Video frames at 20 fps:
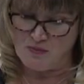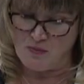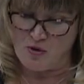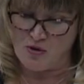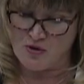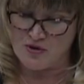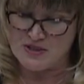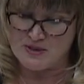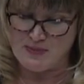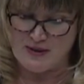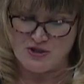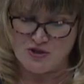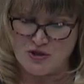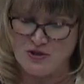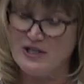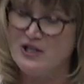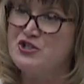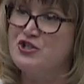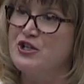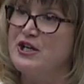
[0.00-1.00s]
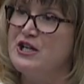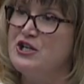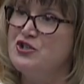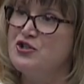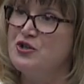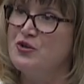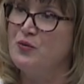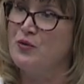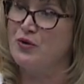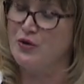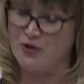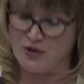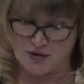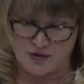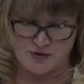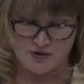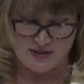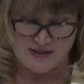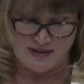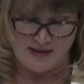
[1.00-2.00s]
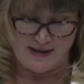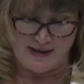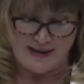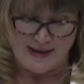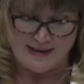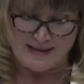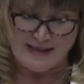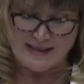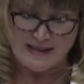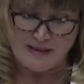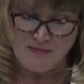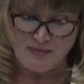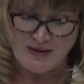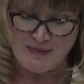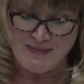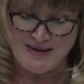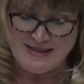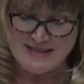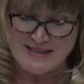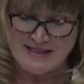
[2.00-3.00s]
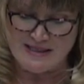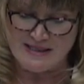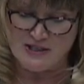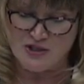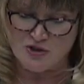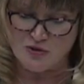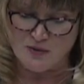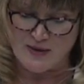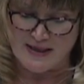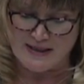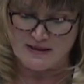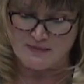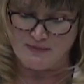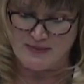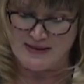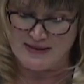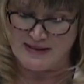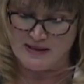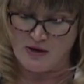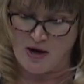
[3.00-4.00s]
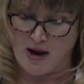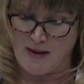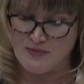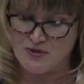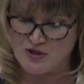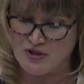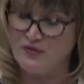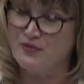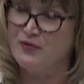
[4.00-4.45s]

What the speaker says: more special education workers. Like implementing a direct billing option